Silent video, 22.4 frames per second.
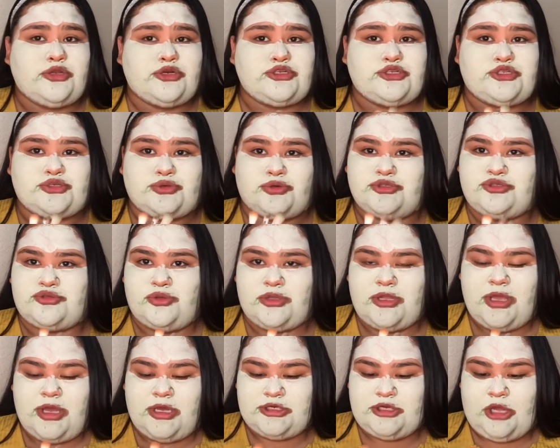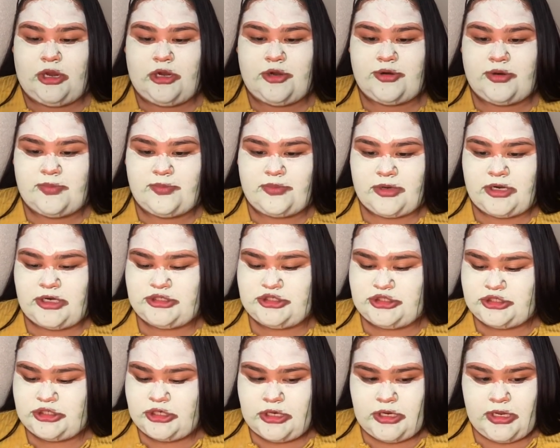so it's only $1 a
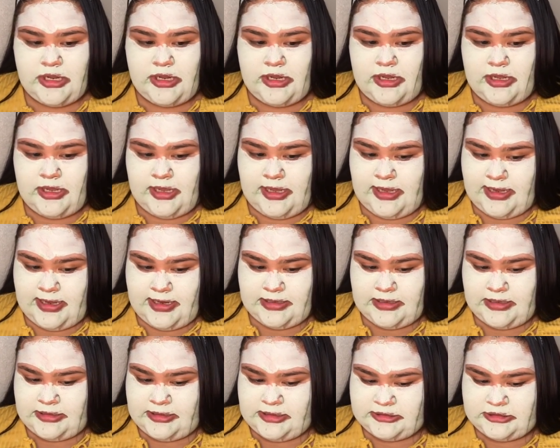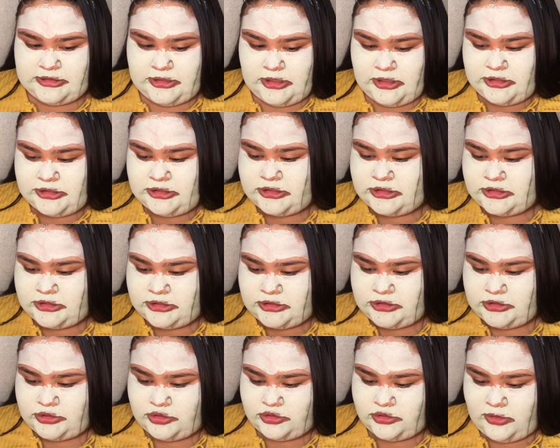brush. And these are
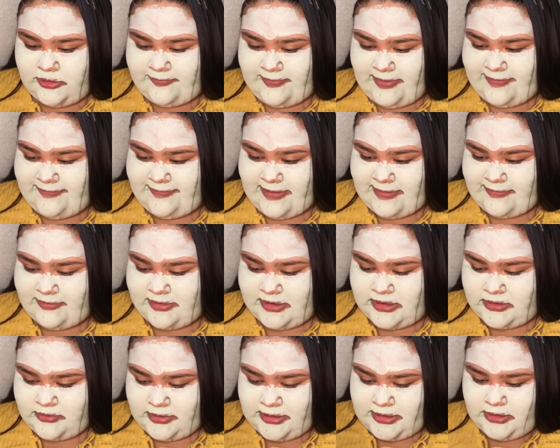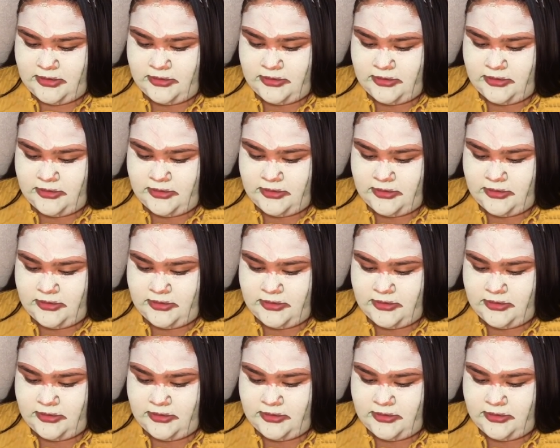two of my favorite,